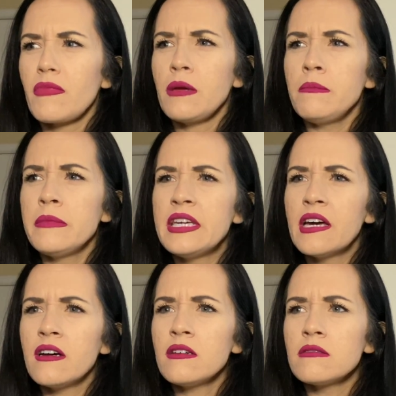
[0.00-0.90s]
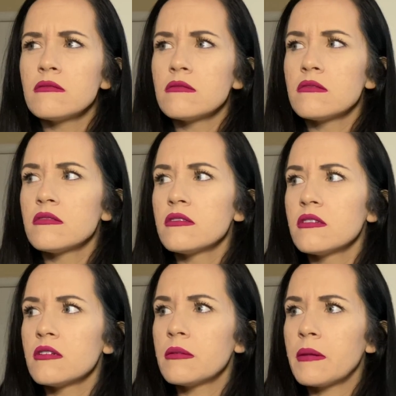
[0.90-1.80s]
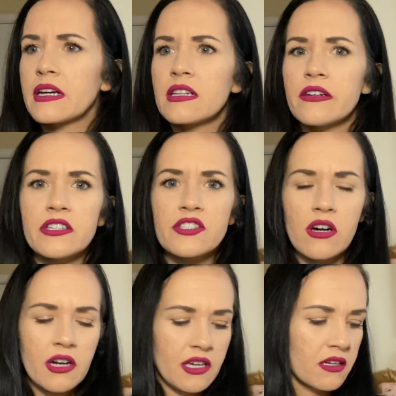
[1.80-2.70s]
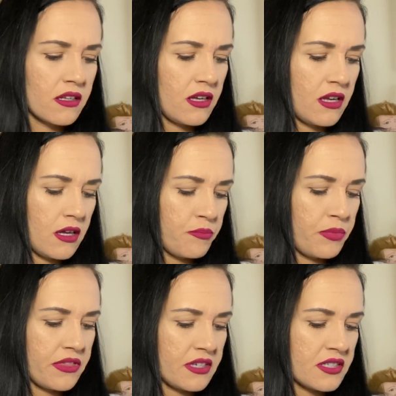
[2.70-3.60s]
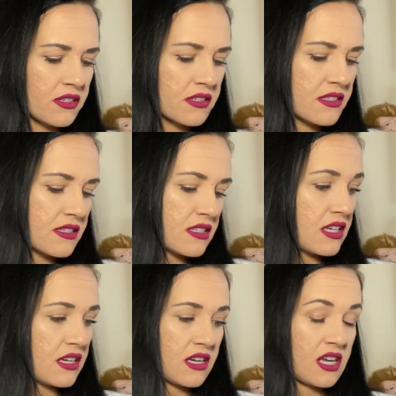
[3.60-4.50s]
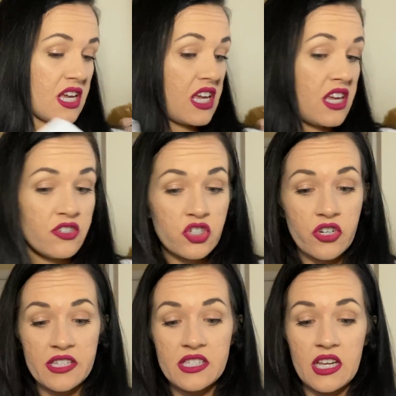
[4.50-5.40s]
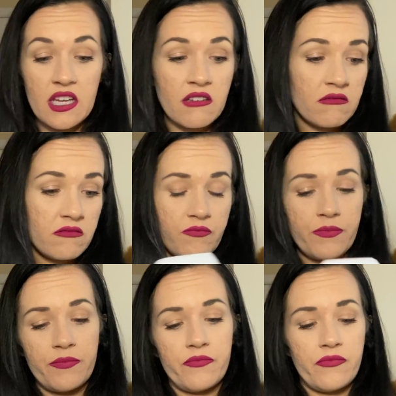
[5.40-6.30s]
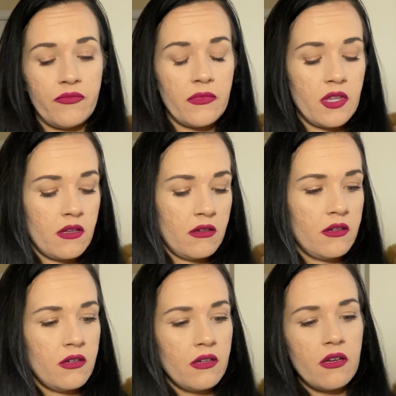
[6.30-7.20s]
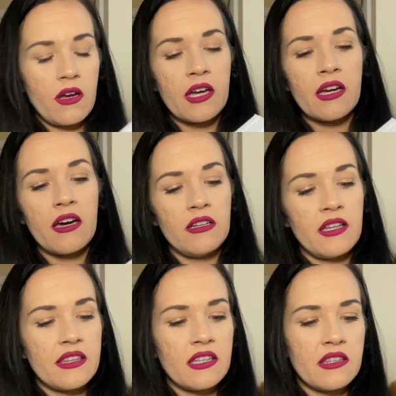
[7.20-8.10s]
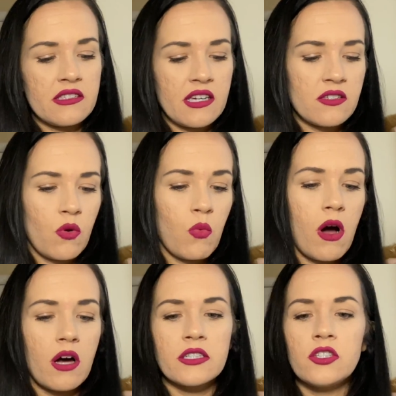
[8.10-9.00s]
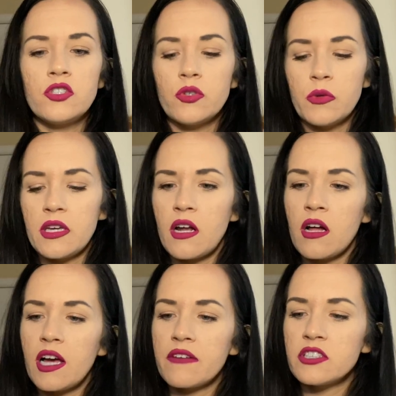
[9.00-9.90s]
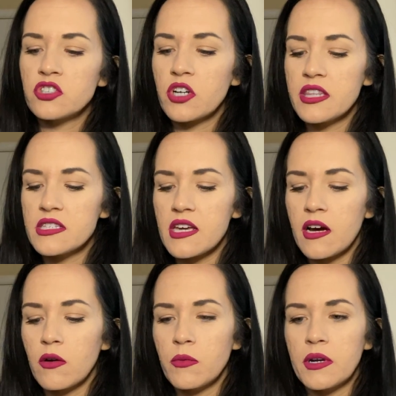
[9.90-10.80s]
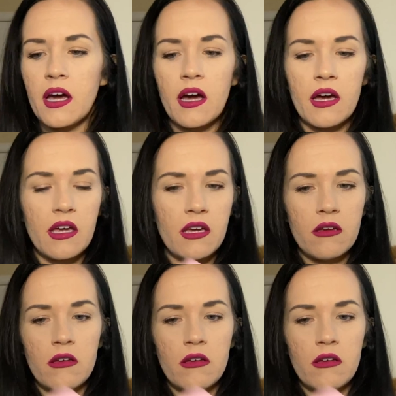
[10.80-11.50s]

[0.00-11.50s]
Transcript: Mia by Clarisonic, but this looks interesting. I kind of like that this has a wand to it. I'll have to try this out when I